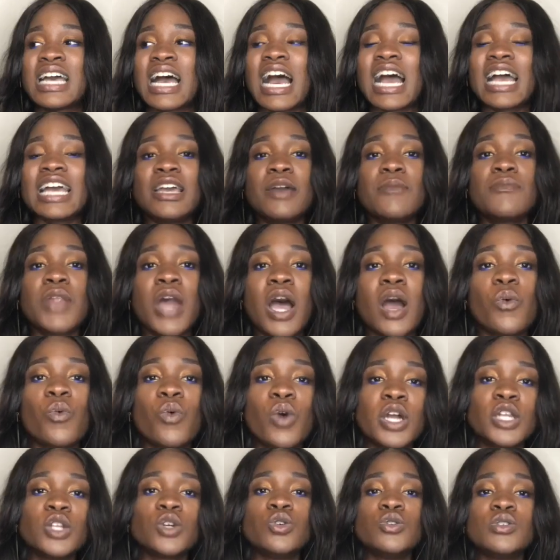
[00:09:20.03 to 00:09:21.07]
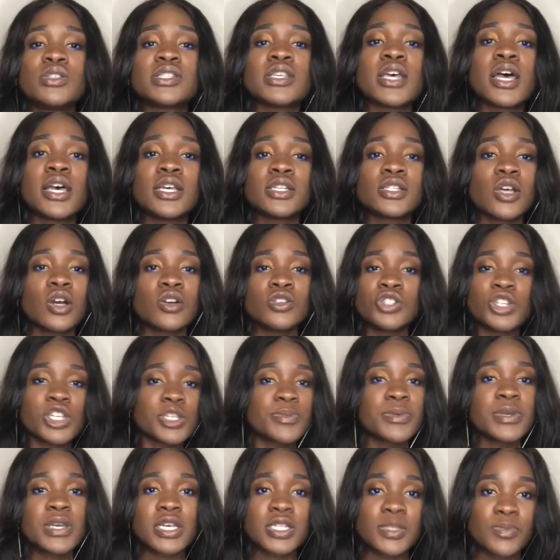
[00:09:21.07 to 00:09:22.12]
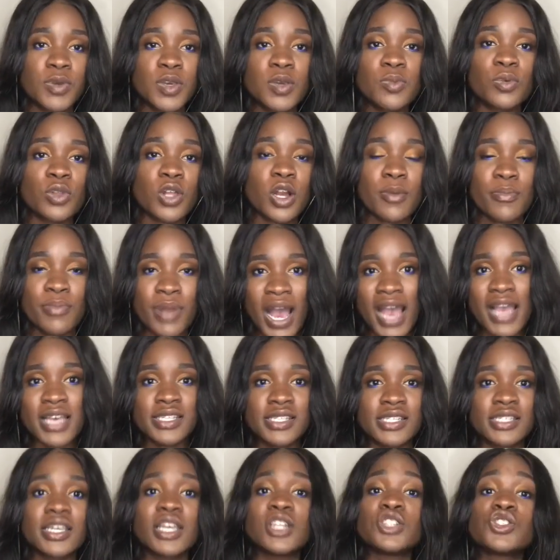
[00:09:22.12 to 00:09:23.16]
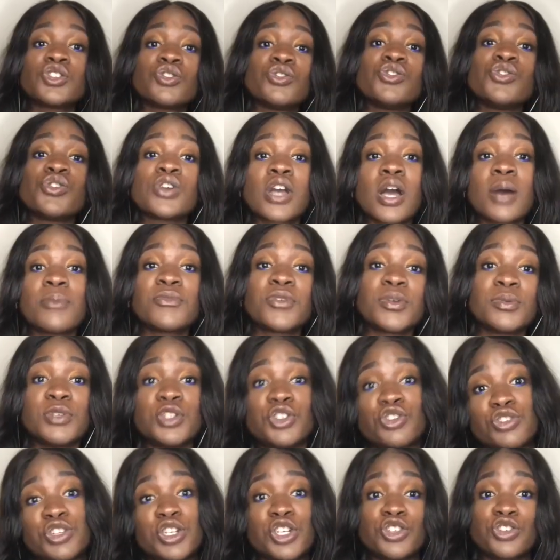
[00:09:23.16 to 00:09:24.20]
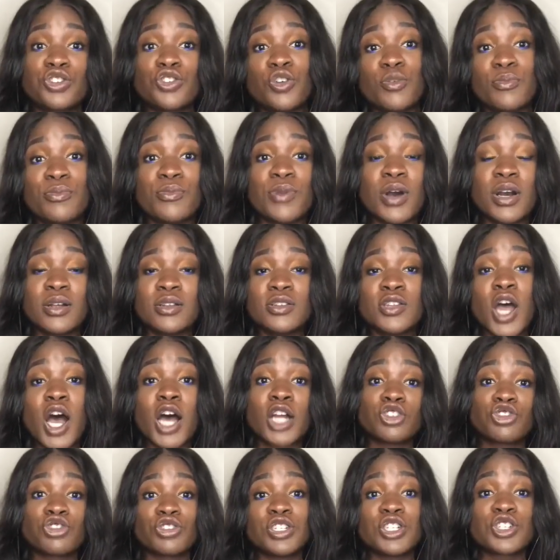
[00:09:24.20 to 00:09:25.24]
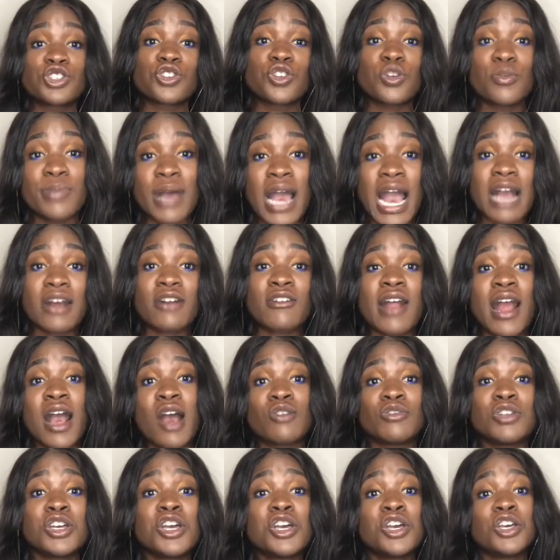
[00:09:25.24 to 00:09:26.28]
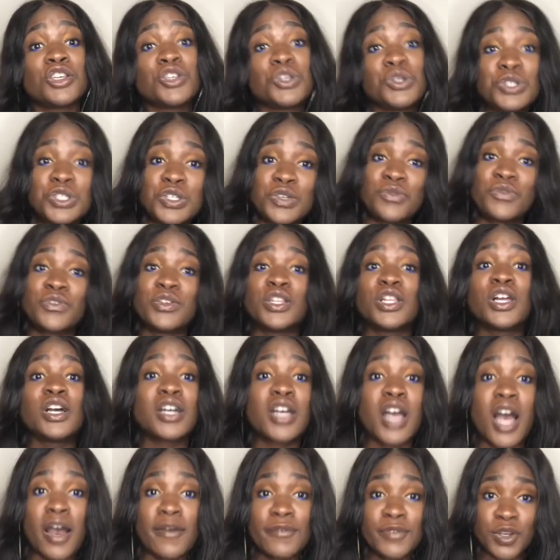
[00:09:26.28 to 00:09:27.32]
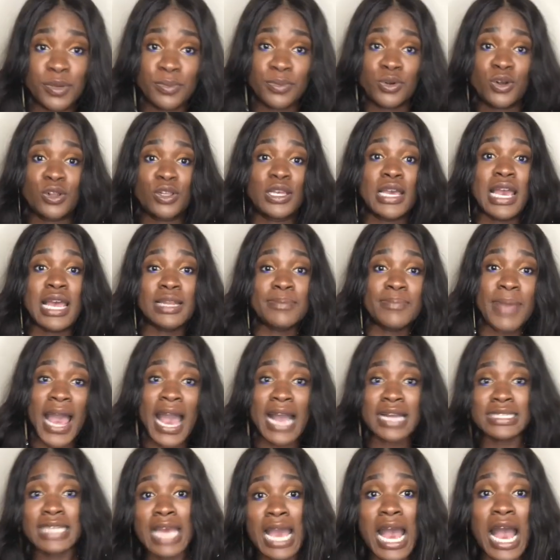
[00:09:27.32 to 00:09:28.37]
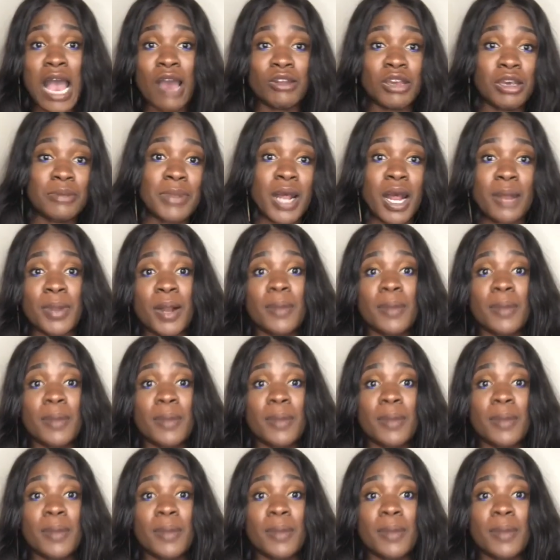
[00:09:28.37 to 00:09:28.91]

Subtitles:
I am not one who says just because people are biased against you and you come from a non-traditional background, you should feel uncomfortable and back down and